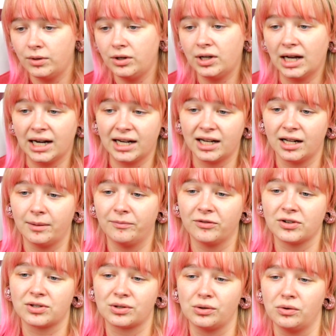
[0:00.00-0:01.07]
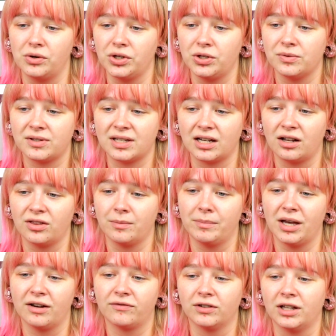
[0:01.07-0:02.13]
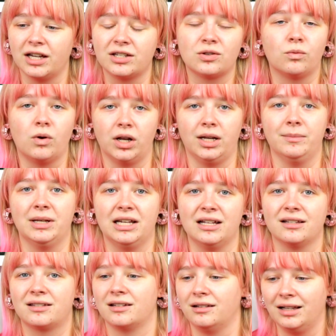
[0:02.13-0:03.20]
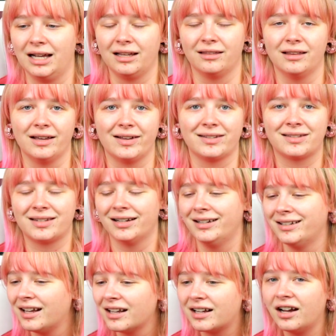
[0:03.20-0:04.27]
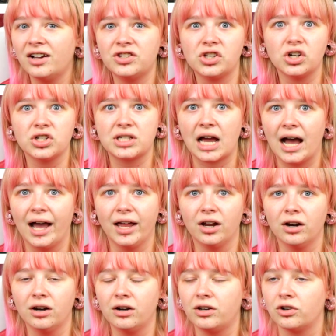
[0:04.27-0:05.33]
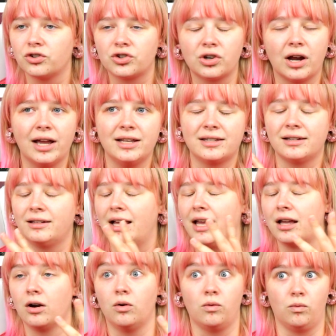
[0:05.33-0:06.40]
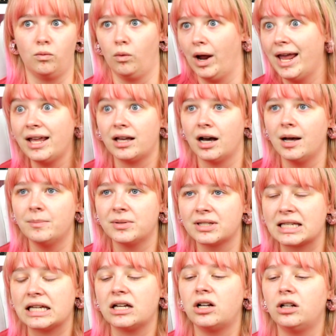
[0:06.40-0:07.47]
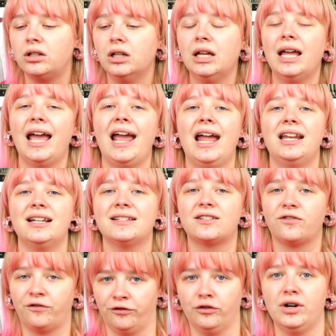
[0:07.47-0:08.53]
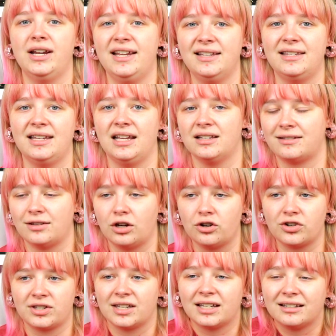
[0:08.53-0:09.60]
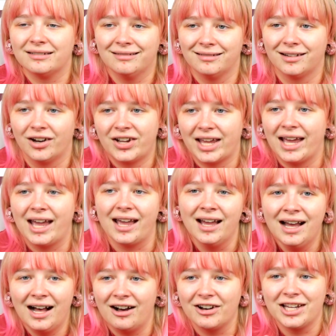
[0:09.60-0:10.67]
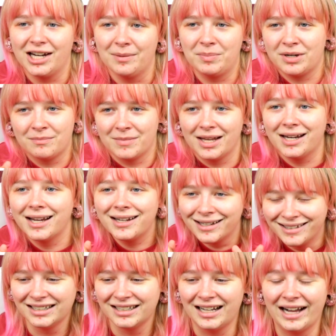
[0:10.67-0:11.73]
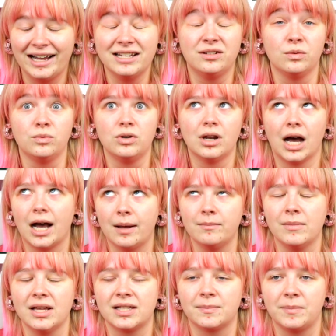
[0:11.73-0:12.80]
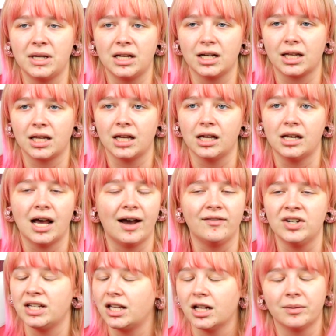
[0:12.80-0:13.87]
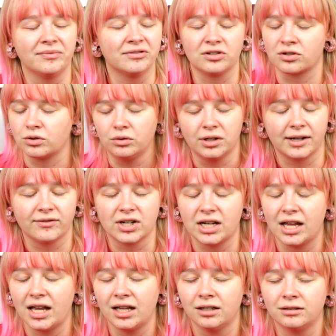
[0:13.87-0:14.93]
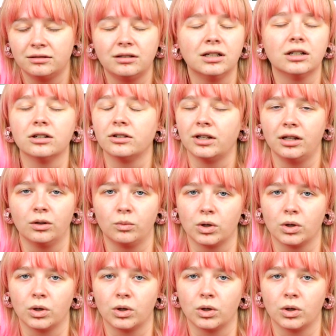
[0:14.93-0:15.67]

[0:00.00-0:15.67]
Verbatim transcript: When you gotta get up for school and you sit on the bed for like 20 minutes like this. 'Cause you're tired, you're trying to like wake up still, and it's freezing, so you're just like, okay, I'll get up in a minute. I do not miss being a kid, having to get up for school every day. Literally the